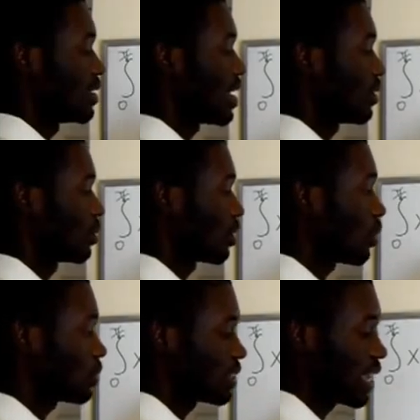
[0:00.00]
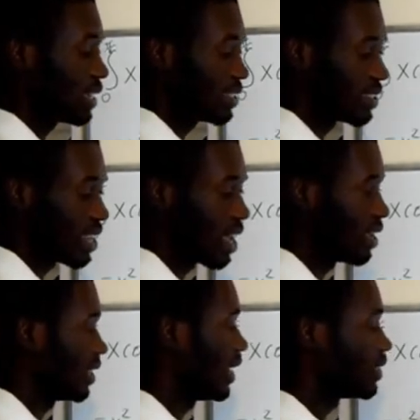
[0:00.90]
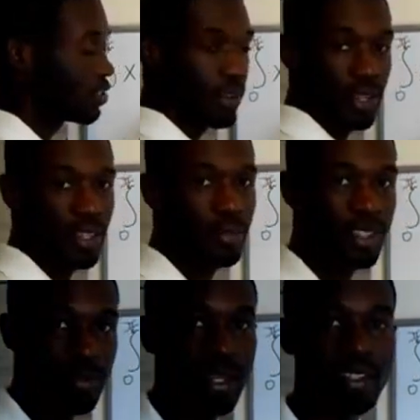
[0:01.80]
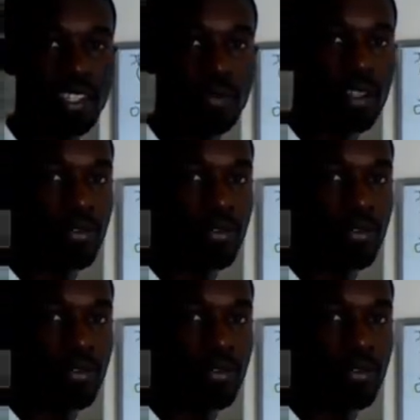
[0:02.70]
Now, cosine and sine, integrating them, it's about the same